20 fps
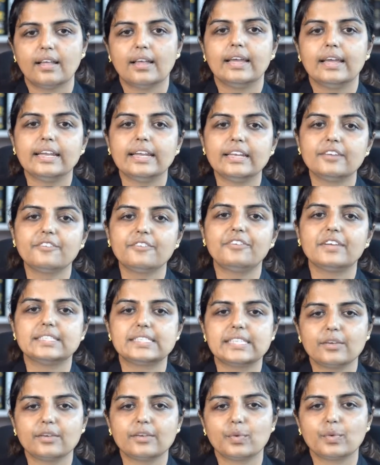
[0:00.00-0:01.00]

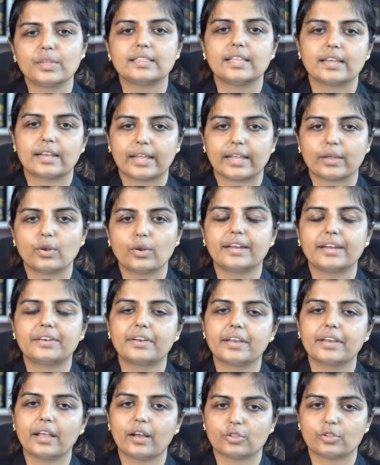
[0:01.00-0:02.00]
interfacing with the
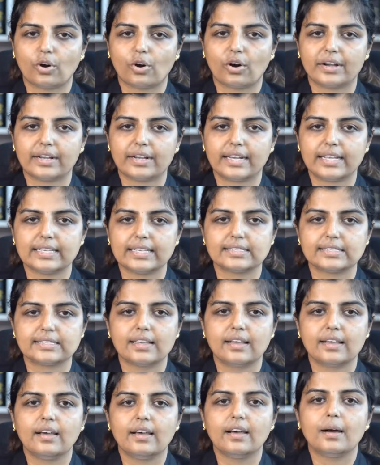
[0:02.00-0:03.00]
regulatory authorities,
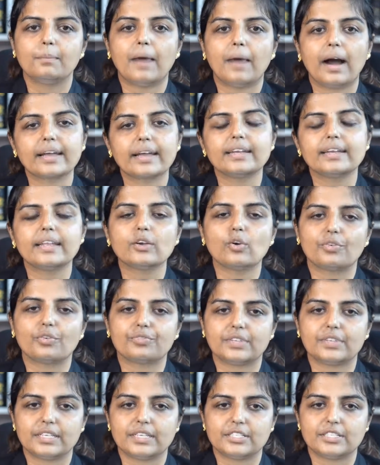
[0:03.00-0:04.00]
marketing of
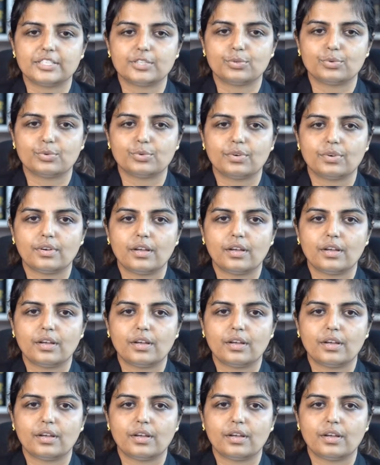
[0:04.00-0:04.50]
the issue,